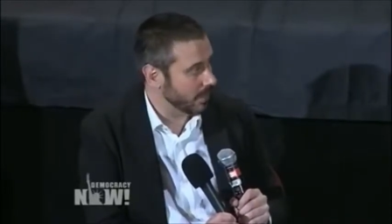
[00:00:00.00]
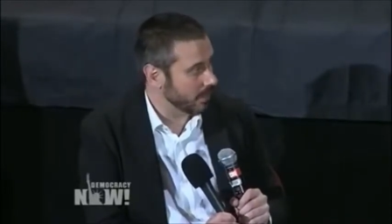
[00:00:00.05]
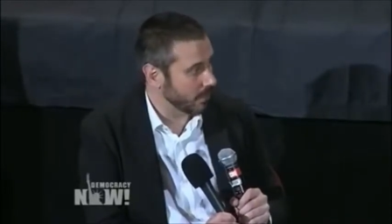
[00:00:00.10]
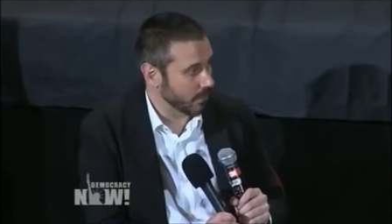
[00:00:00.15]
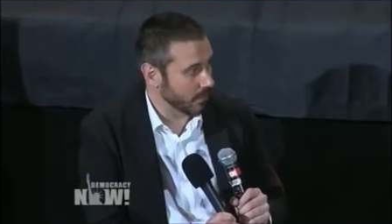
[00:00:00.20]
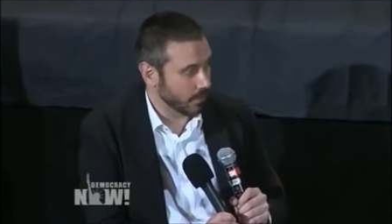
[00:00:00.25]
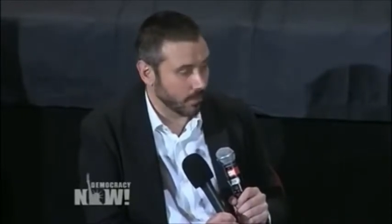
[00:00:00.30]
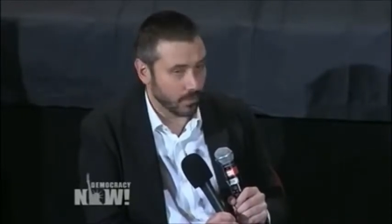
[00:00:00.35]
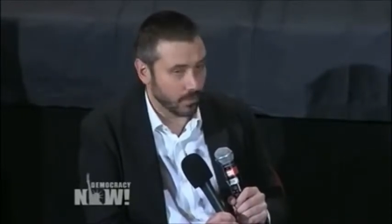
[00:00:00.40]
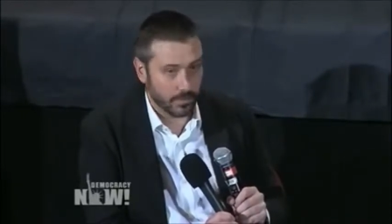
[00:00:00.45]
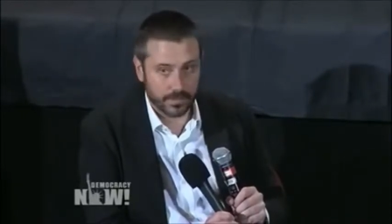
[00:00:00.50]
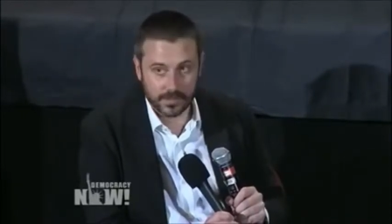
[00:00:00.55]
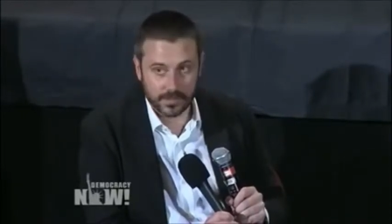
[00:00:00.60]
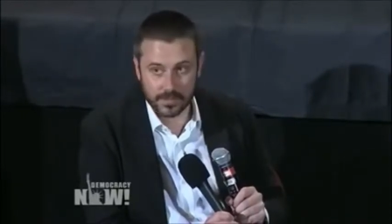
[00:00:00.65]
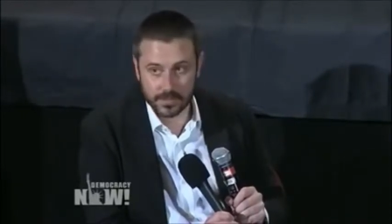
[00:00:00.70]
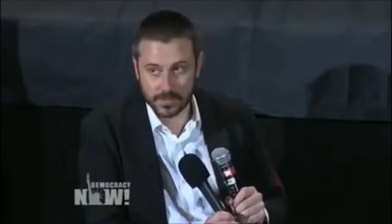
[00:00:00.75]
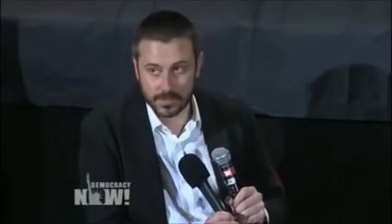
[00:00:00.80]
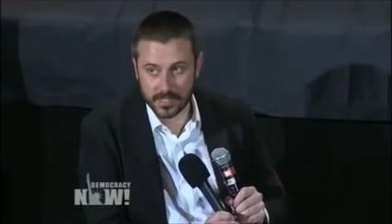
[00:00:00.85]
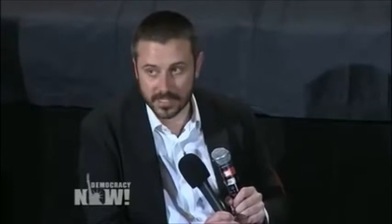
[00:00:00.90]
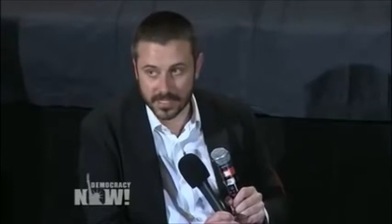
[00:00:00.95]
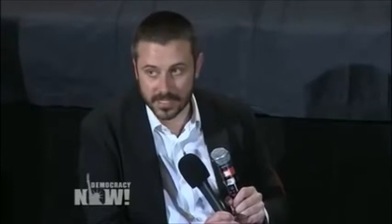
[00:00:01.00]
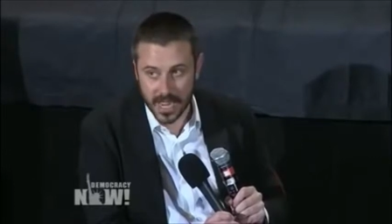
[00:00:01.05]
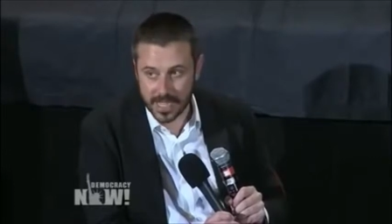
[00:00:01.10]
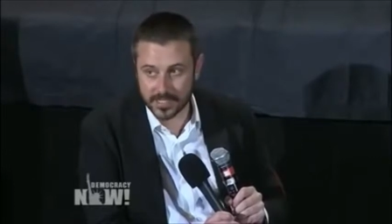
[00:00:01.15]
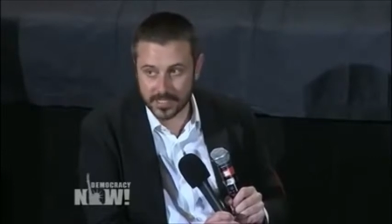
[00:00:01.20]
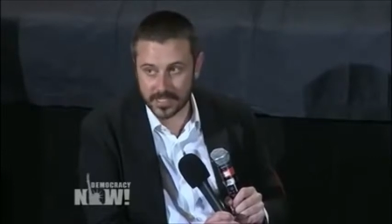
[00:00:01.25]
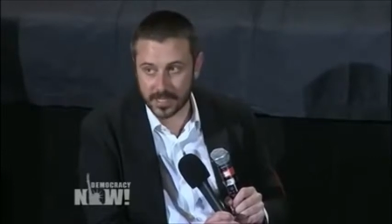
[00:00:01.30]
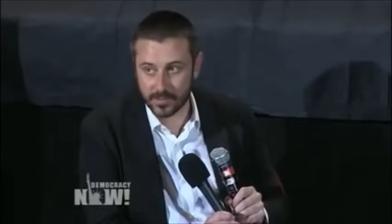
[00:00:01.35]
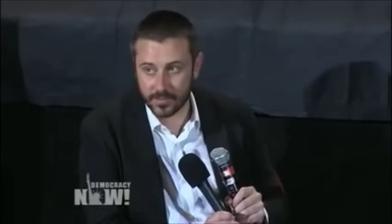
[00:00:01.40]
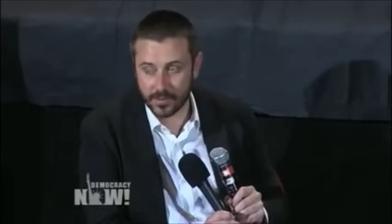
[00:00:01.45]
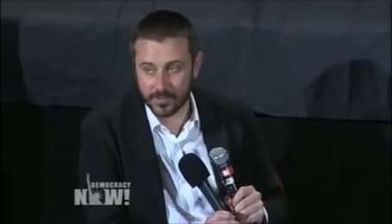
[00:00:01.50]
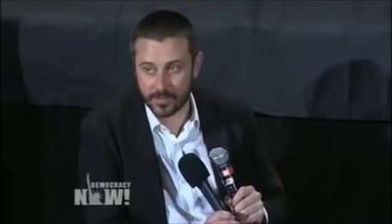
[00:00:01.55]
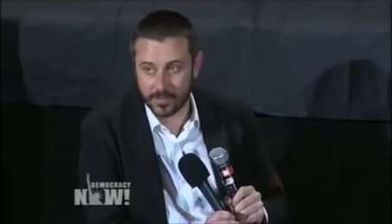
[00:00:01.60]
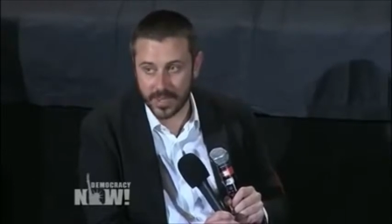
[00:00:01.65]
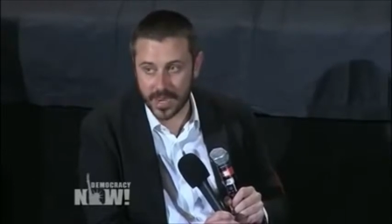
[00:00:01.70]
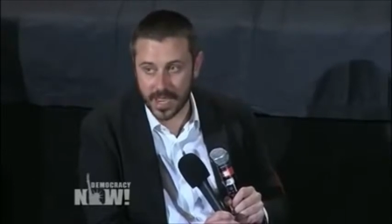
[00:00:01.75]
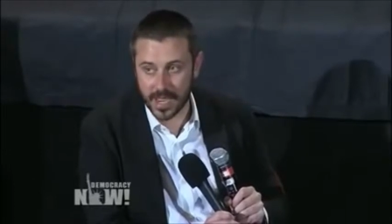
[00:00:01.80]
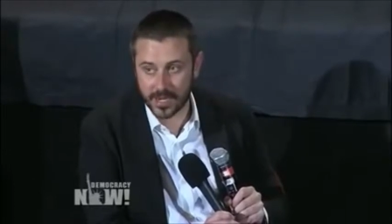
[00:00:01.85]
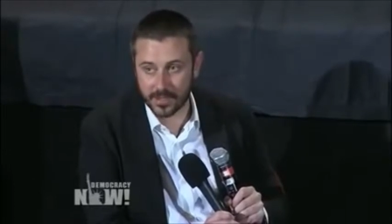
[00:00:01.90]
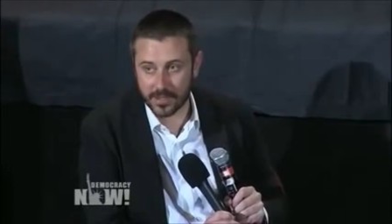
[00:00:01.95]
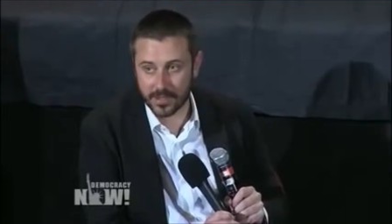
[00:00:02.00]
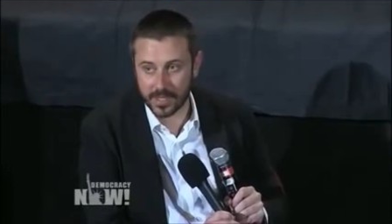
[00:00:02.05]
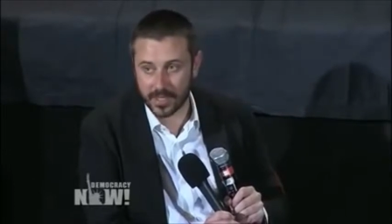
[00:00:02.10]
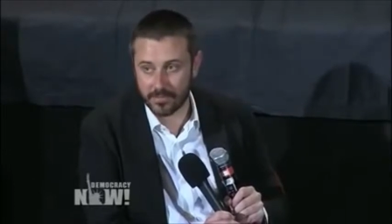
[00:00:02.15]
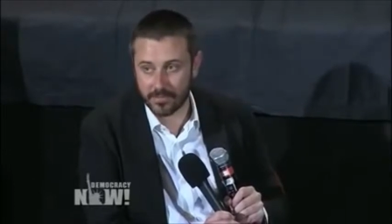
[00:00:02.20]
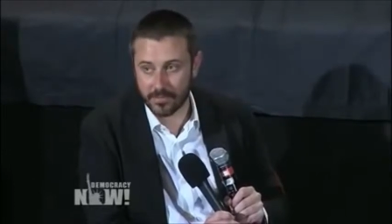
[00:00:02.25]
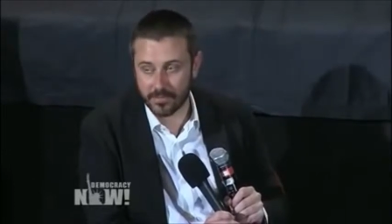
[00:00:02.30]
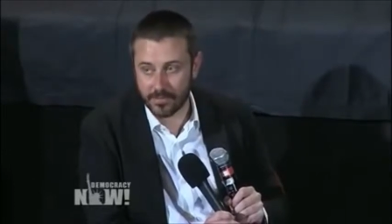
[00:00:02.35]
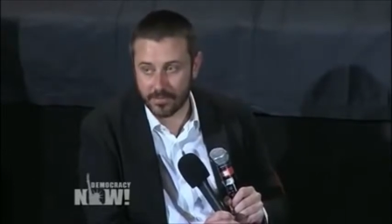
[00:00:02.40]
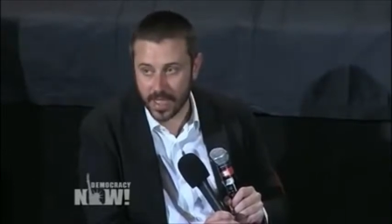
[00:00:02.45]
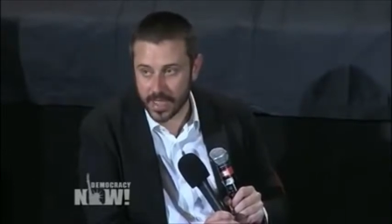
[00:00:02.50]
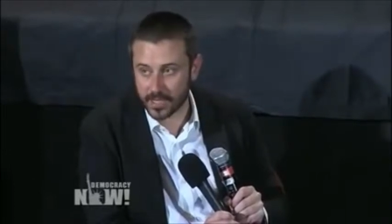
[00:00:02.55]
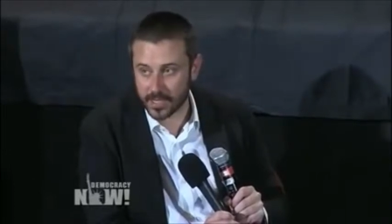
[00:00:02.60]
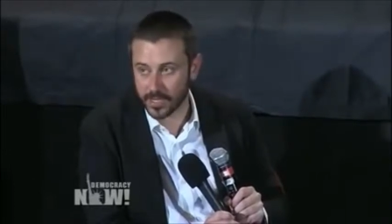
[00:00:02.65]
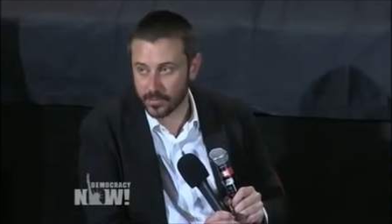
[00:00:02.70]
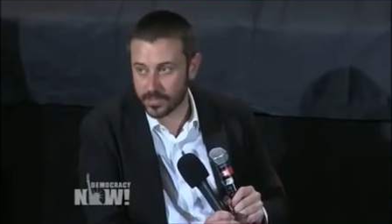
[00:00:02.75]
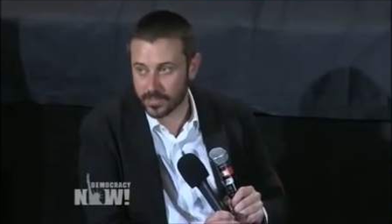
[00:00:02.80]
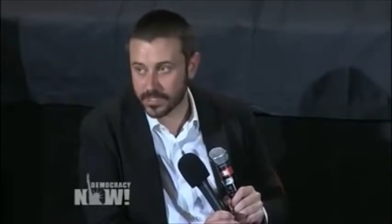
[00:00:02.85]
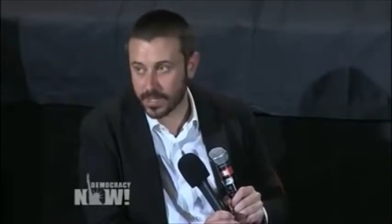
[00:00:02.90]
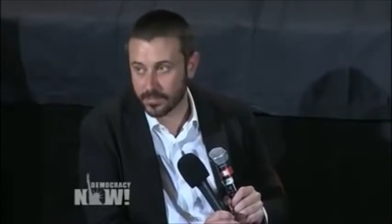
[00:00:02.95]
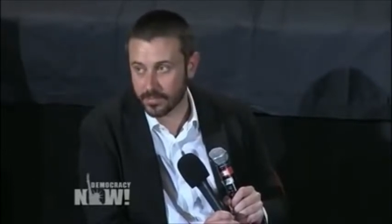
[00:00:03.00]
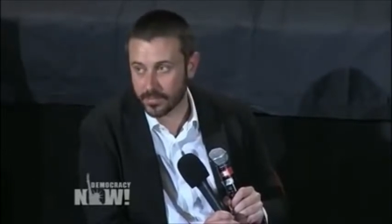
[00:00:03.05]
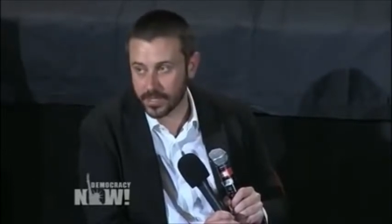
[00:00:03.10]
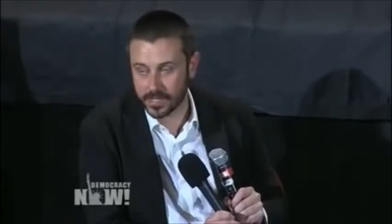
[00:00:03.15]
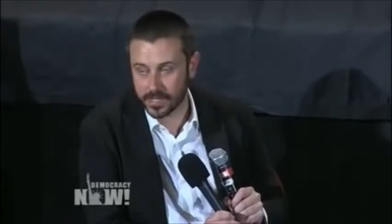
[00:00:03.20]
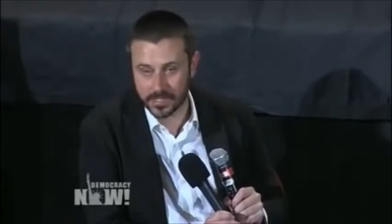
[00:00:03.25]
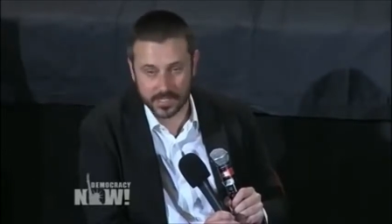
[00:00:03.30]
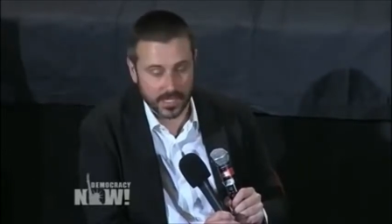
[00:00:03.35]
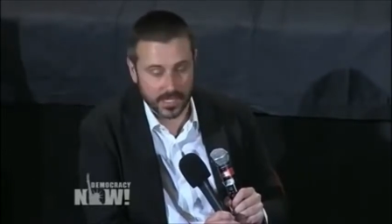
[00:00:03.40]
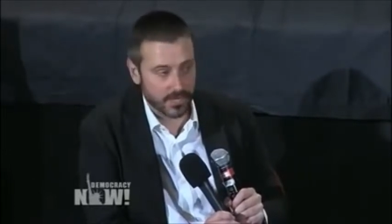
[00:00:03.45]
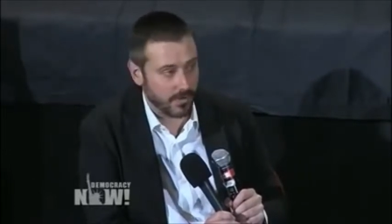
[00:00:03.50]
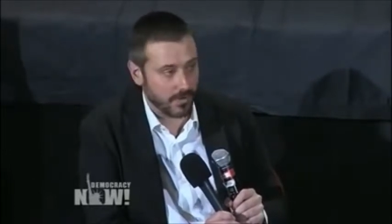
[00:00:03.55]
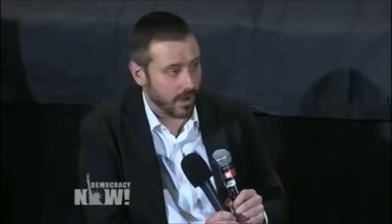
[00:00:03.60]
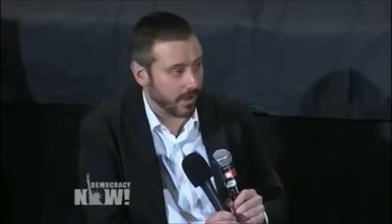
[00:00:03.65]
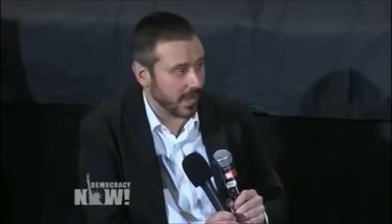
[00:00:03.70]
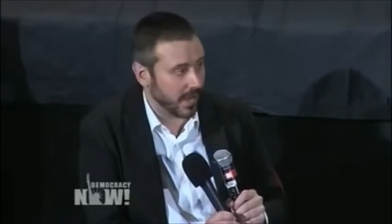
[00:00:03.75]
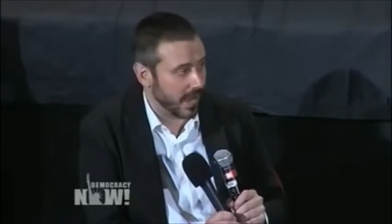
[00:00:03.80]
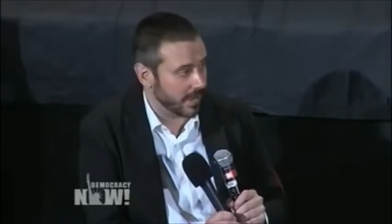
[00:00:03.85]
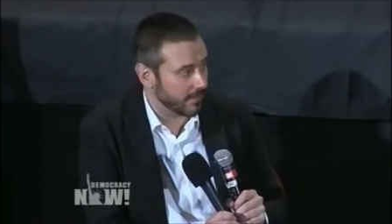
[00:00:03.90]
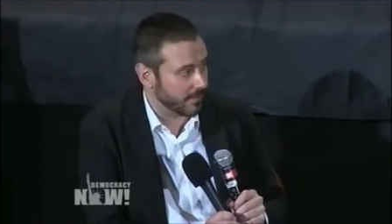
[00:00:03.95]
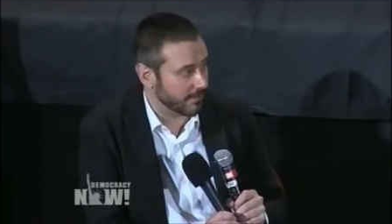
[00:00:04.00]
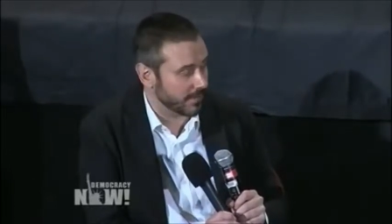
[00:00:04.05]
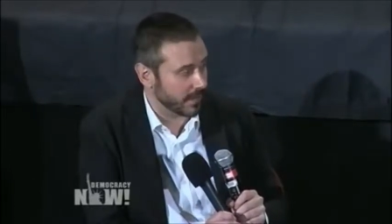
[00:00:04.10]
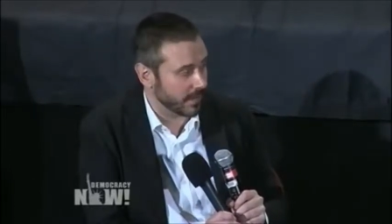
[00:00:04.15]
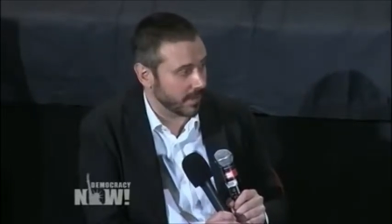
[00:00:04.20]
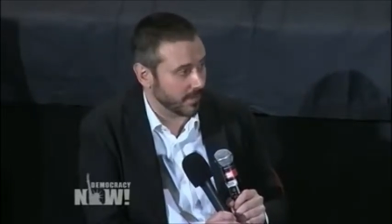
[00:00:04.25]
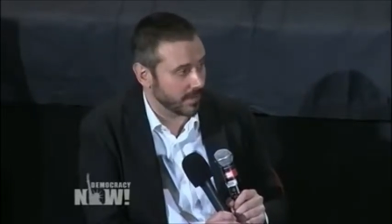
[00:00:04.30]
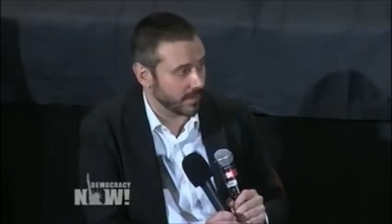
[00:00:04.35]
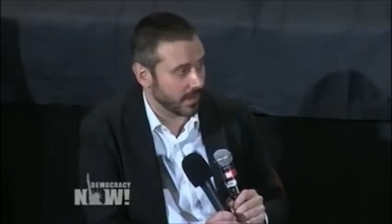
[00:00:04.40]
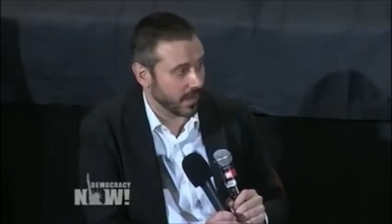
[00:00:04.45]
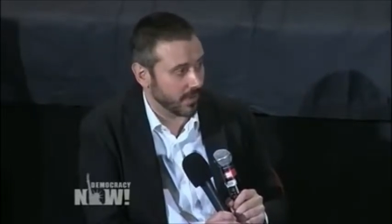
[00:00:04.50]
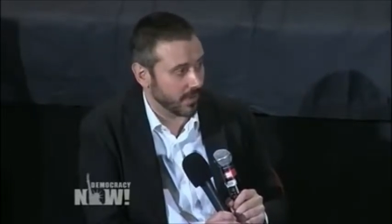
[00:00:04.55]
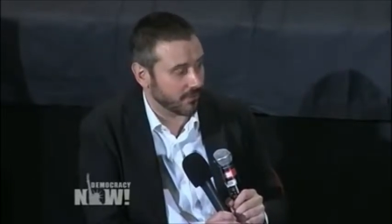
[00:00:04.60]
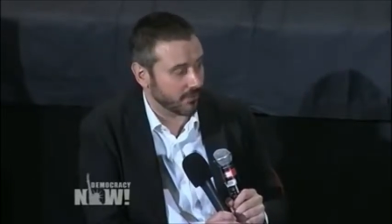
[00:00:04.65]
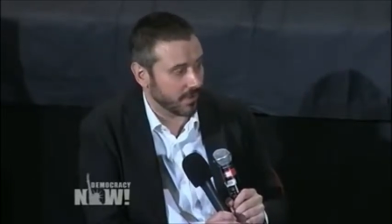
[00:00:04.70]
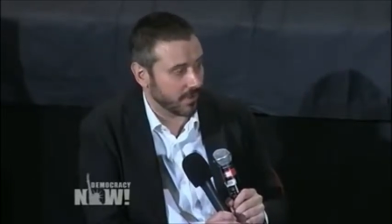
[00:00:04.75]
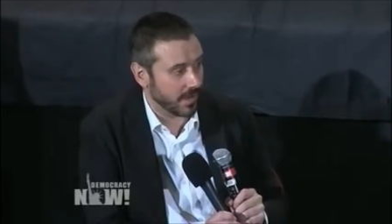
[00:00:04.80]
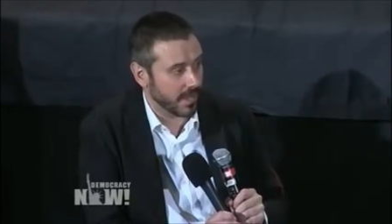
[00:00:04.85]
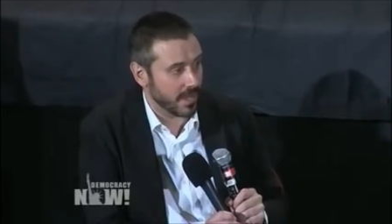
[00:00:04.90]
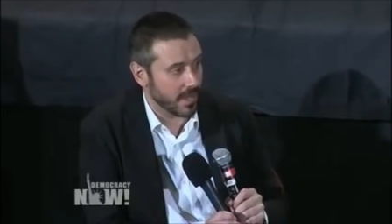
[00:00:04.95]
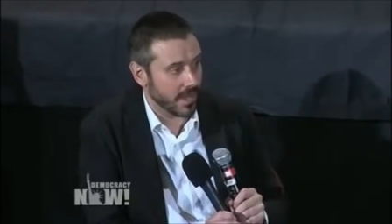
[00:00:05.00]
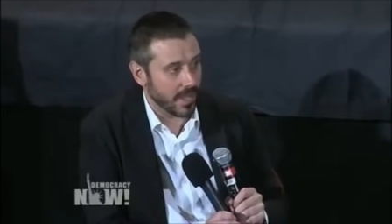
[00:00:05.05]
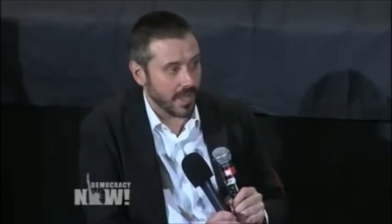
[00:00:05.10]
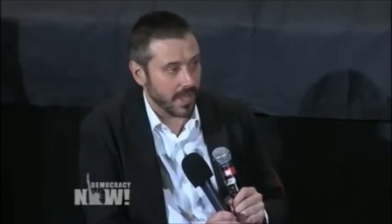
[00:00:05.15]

who does not seem to have been anything even vaguely resembling a senior al-Qaeda figure in the country.